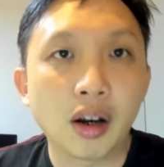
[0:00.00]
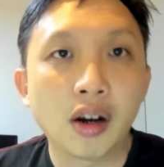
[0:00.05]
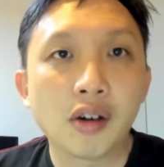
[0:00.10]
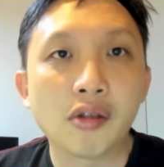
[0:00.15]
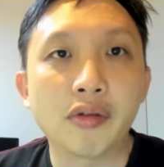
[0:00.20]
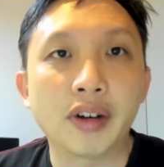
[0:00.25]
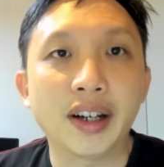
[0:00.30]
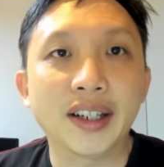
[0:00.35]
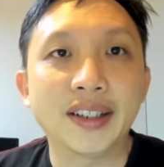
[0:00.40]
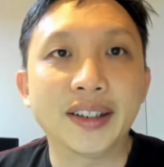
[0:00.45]

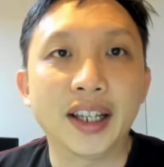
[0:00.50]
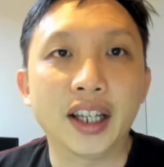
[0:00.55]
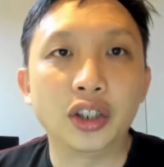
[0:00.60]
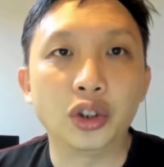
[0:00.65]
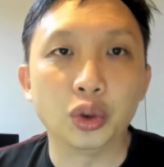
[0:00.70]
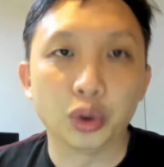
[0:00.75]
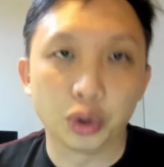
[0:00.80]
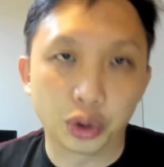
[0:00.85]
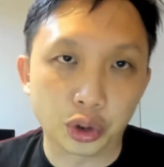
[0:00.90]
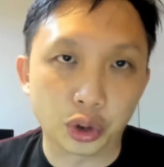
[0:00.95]
right, that
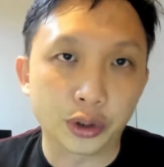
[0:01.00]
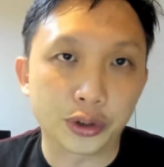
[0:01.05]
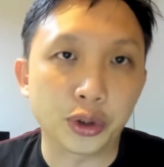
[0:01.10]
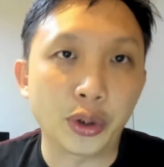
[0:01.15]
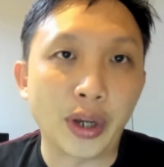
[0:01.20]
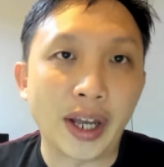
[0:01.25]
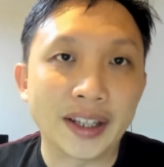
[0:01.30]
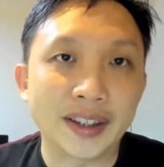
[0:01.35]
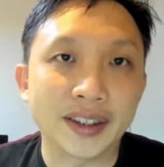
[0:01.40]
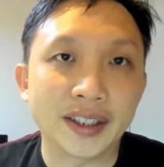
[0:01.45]
you should also
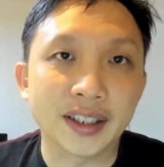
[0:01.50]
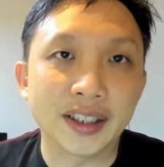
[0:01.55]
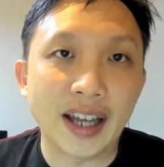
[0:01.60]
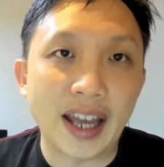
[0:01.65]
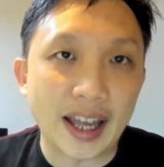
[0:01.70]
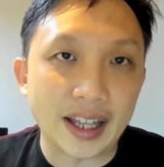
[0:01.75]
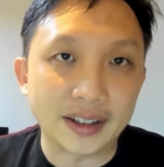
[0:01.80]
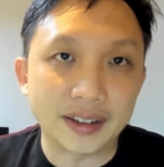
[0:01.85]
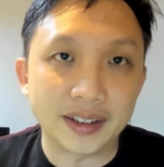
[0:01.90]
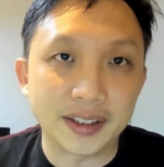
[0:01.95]
enter
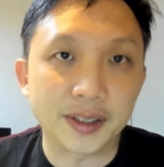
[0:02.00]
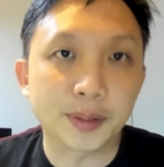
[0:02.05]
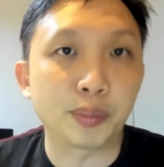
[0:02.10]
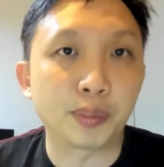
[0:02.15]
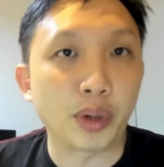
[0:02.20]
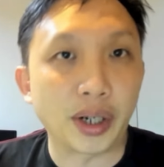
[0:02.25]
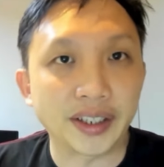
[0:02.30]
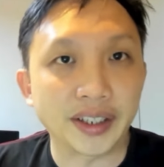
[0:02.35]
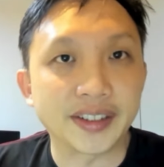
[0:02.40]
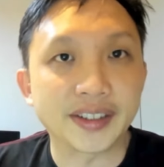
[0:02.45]
at this
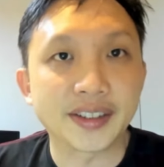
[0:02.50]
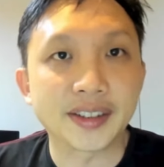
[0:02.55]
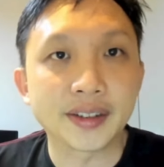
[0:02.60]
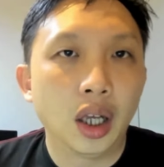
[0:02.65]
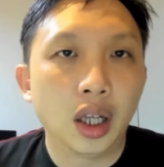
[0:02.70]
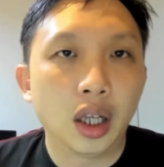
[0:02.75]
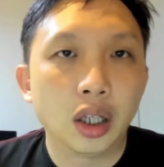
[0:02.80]
price.